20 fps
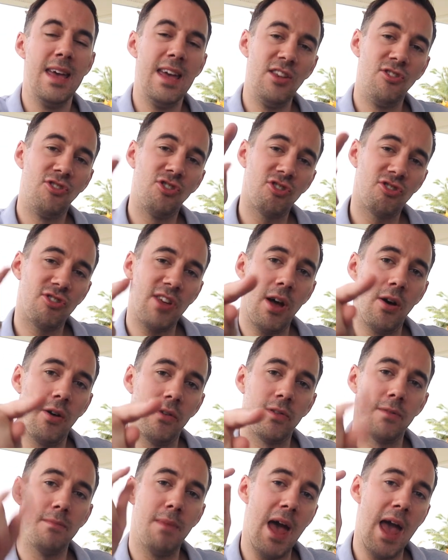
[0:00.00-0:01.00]
It just
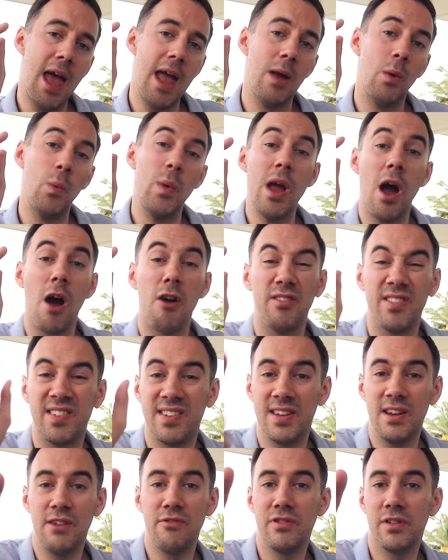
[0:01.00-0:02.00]
tells them, hey, we are a
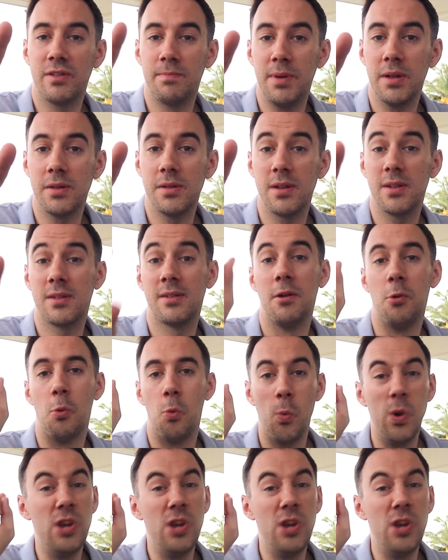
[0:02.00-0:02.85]
serious business,